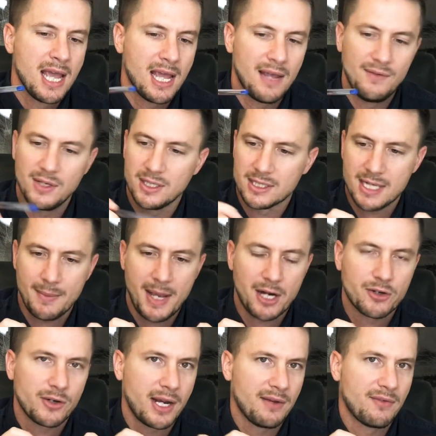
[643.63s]
If you can somehow
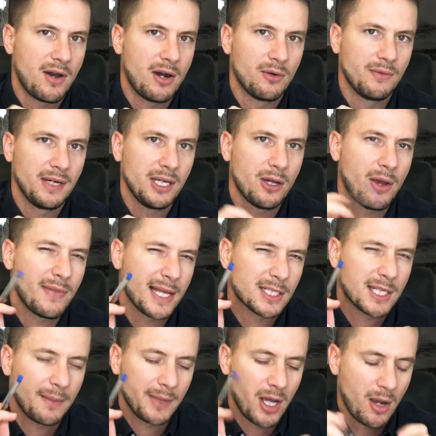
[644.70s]
create a viral video, and that's
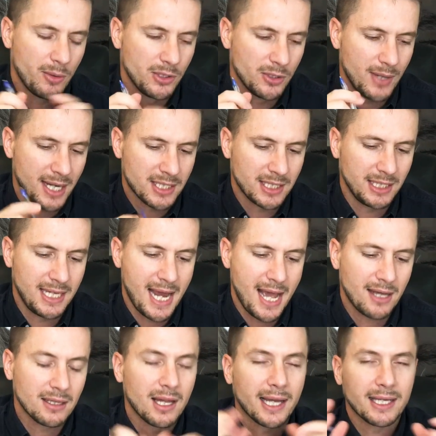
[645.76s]
something I would do actually
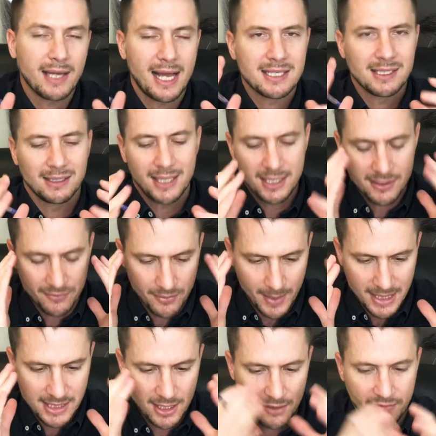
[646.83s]
now, like as a lesson for
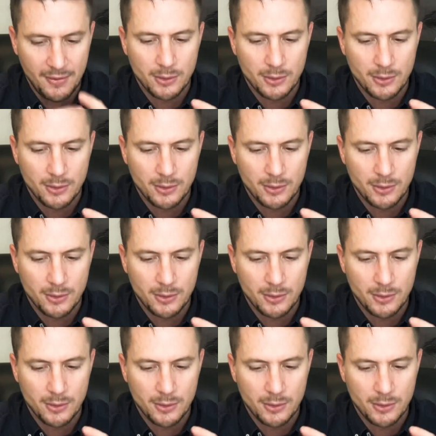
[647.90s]
myself.